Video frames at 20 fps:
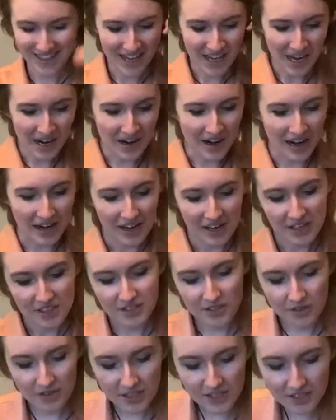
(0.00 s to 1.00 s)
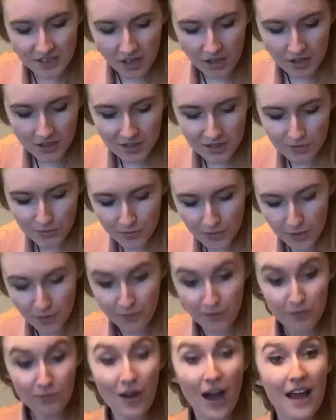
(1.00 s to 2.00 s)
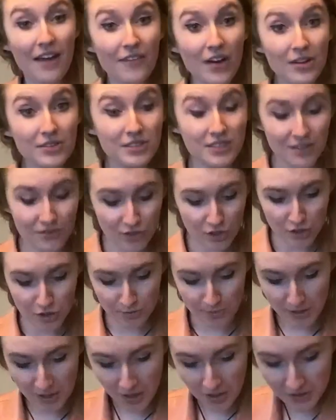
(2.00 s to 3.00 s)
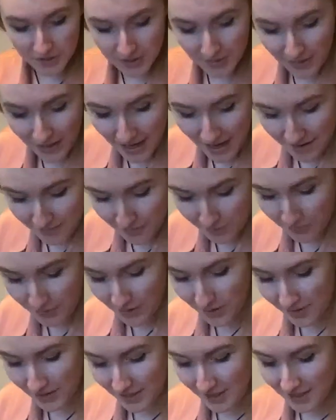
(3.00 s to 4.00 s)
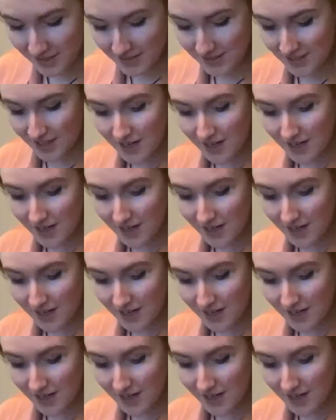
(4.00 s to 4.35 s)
Alright, so this calls for 5 ounces of ginger beer. Also, I have a very nice